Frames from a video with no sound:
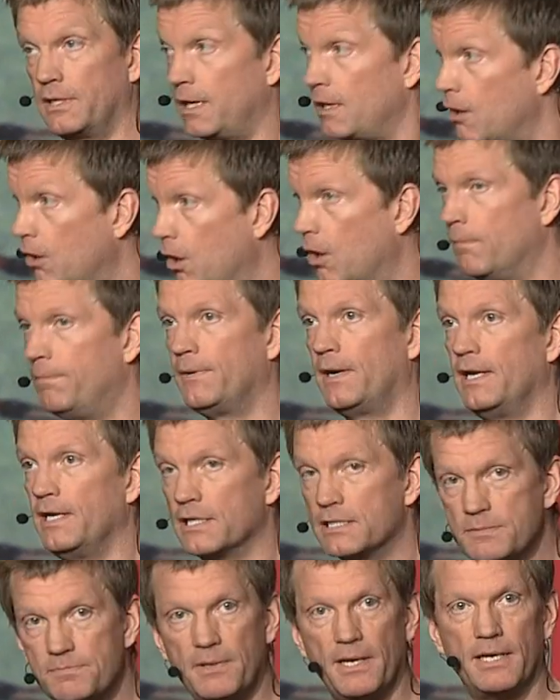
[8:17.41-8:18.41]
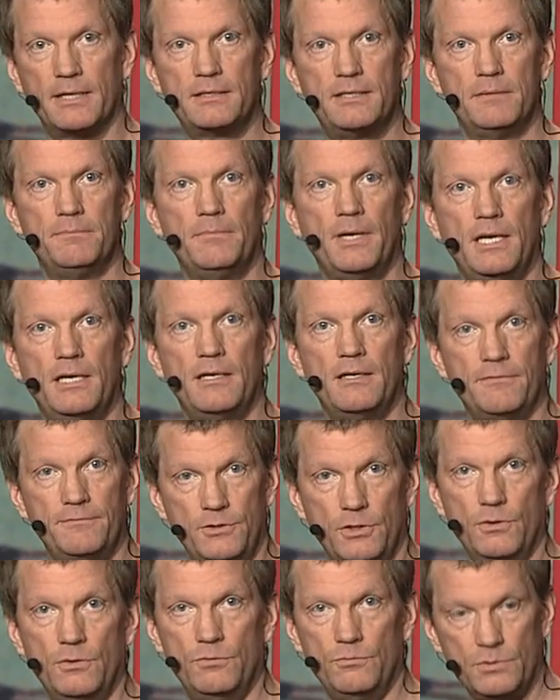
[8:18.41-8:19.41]
I hope, I expect that many of
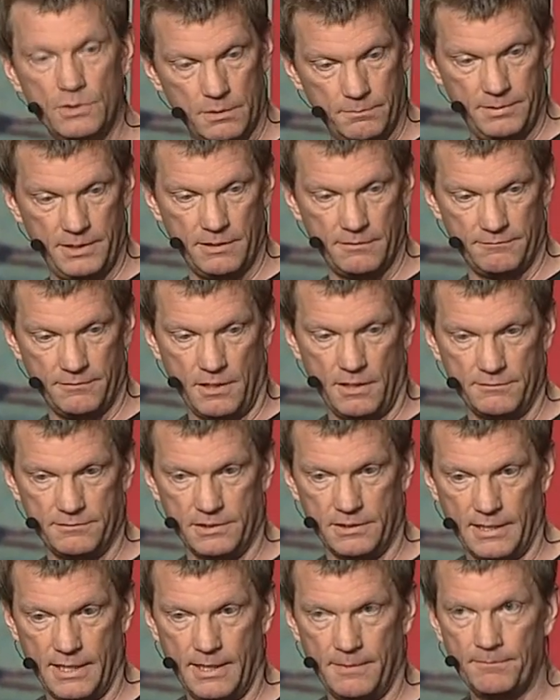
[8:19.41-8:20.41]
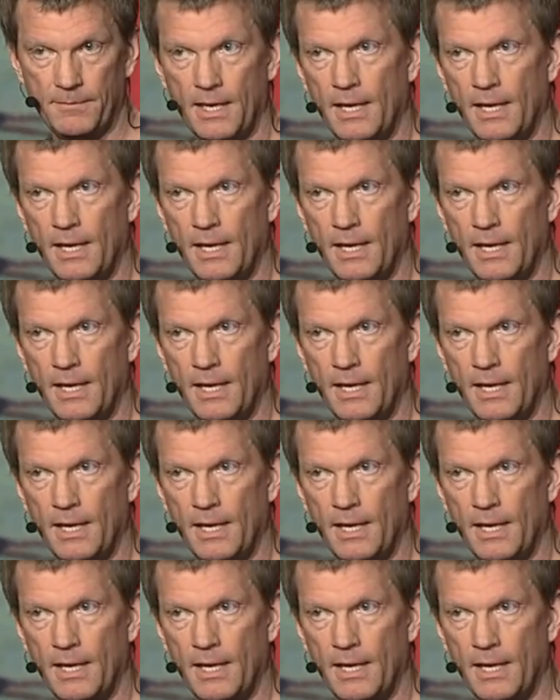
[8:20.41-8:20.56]
you will be involved in that.